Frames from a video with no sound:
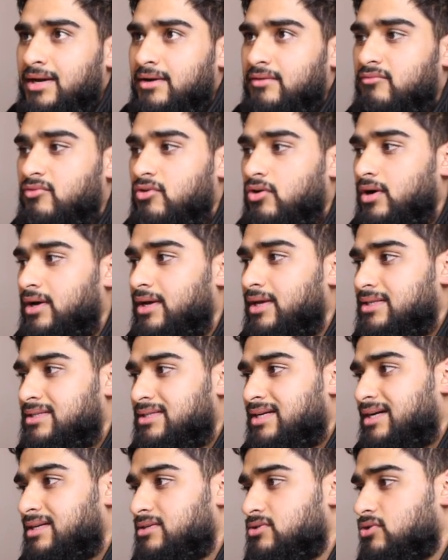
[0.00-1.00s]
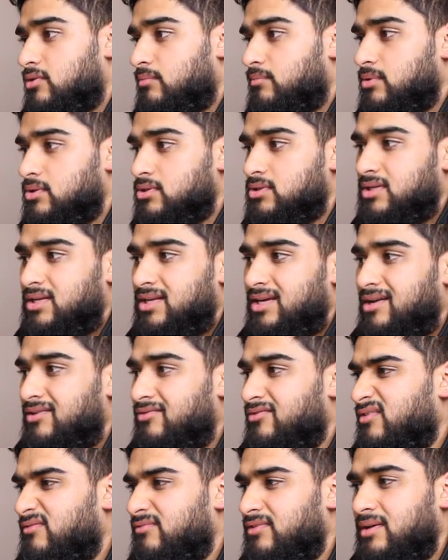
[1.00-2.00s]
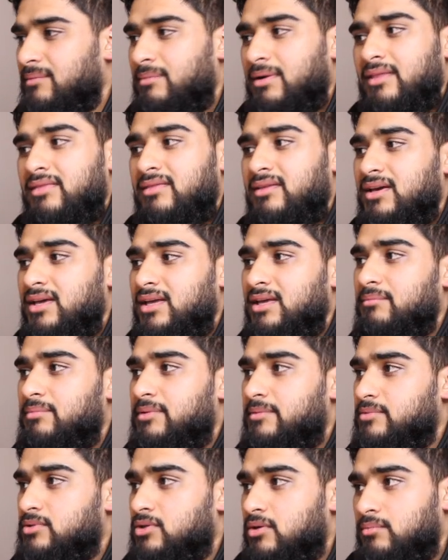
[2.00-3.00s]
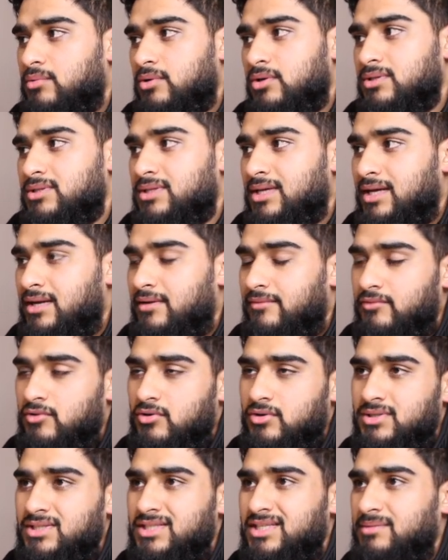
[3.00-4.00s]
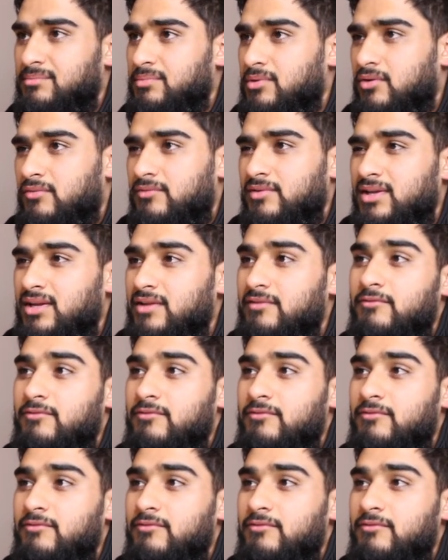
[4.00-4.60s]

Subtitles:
I've got a tight stop loss on it, a roughly about 13 pip stop loss, and I've got a TP of nearly